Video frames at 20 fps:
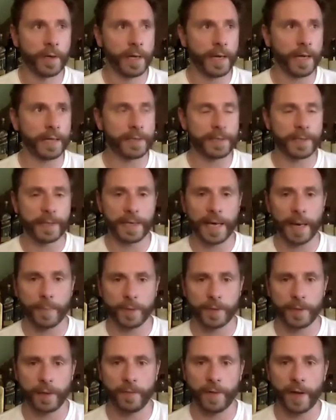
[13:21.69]
into the
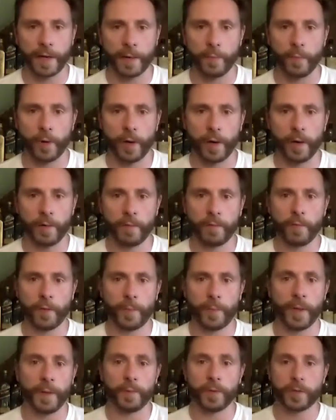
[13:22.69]
capital of Edinburgh for
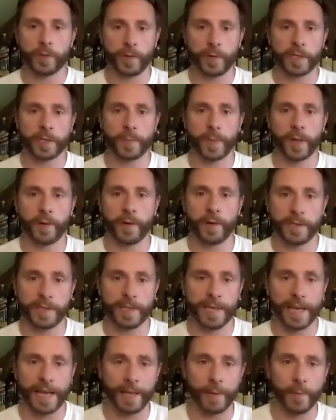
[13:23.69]
people to experience
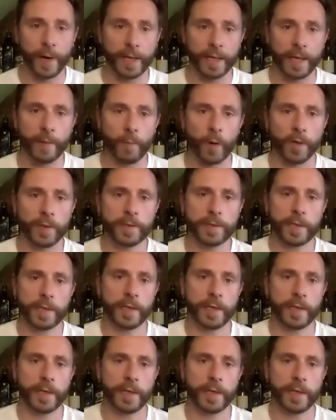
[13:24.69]
in any way they want.